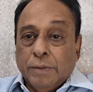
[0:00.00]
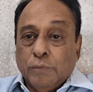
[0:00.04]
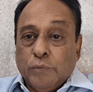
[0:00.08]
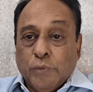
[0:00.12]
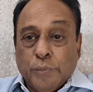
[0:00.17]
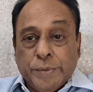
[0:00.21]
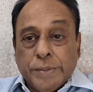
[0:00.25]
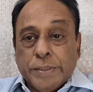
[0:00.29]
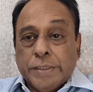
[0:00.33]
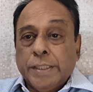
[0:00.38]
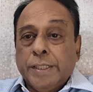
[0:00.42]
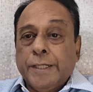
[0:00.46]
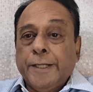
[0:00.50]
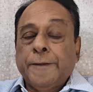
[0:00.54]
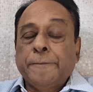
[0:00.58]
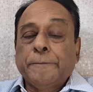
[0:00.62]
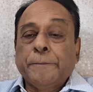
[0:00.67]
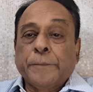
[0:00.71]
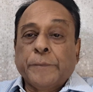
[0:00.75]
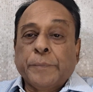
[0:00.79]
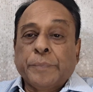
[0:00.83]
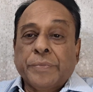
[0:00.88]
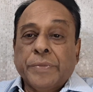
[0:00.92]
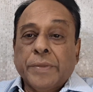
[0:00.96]

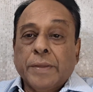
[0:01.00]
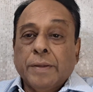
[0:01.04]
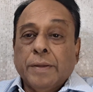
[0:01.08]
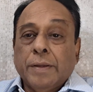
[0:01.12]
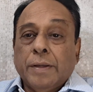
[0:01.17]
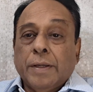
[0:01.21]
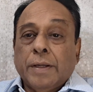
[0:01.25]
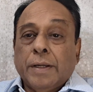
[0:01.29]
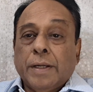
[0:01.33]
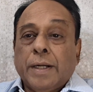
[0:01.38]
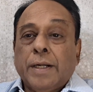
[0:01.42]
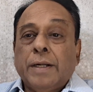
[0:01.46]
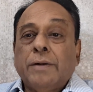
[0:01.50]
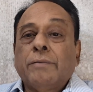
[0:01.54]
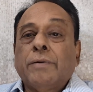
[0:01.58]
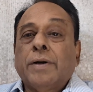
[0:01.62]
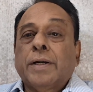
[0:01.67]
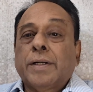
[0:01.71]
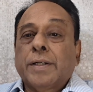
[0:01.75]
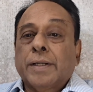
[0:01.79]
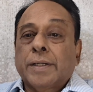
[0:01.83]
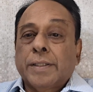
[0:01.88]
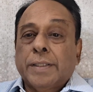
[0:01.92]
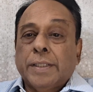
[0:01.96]
obesity, and
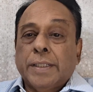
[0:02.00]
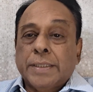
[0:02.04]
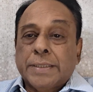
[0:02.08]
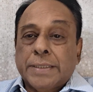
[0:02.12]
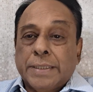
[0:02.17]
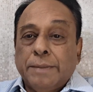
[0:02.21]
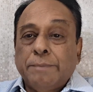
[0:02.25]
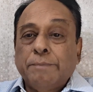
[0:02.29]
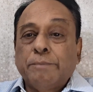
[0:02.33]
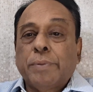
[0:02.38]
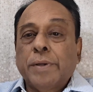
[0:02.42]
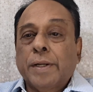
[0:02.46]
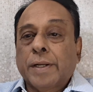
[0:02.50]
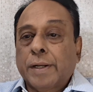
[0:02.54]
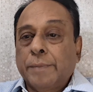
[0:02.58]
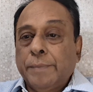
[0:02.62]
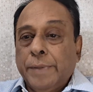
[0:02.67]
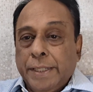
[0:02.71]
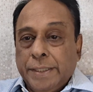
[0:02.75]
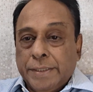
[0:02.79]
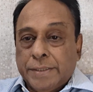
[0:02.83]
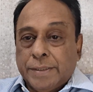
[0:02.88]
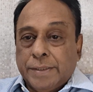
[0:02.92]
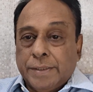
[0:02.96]
what are the simple
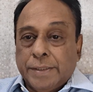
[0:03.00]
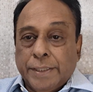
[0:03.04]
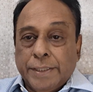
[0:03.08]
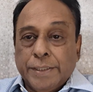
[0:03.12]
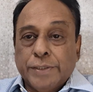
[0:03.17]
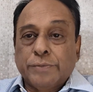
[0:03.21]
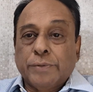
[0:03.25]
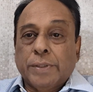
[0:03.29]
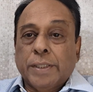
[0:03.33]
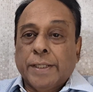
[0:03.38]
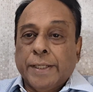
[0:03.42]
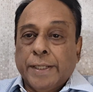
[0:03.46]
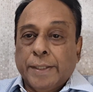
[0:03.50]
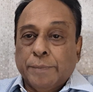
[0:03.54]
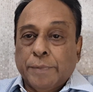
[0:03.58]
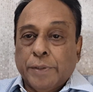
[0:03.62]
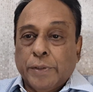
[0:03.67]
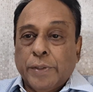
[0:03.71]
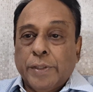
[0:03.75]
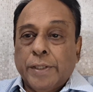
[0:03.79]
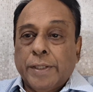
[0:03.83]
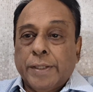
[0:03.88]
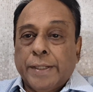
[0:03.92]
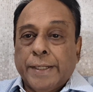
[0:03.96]
remedies? That is what I am
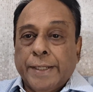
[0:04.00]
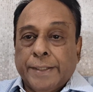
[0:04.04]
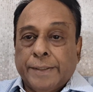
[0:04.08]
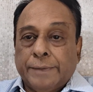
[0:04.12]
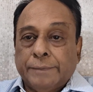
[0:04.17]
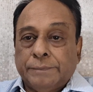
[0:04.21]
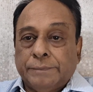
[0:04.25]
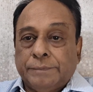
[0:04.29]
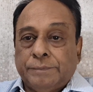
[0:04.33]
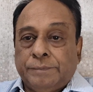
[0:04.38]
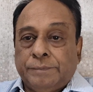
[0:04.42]
going to take.